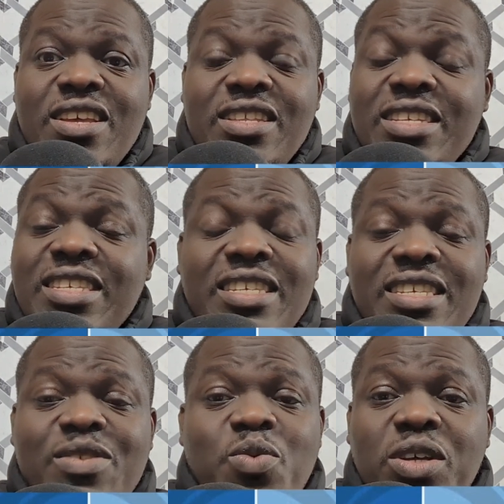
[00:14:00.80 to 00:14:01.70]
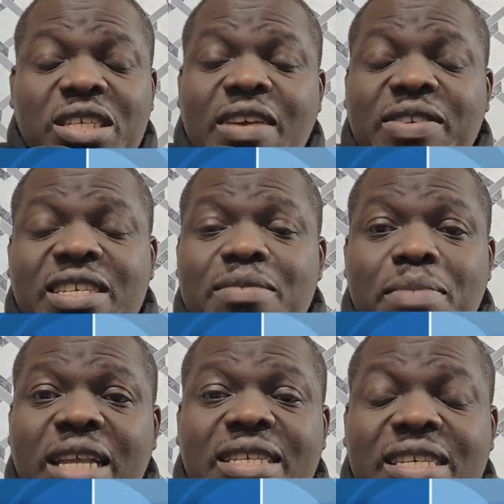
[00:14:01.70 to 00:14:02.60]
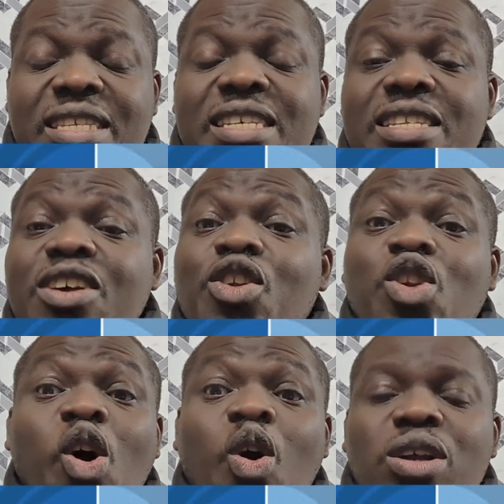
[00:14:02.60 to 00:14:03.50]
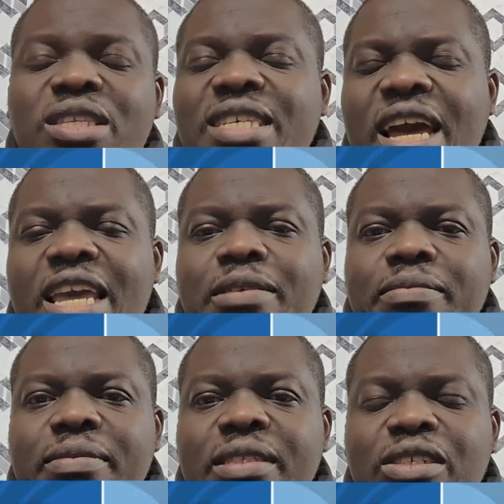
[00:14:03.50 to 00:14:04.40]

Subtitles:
This is the worst I've seen Man City in a long time.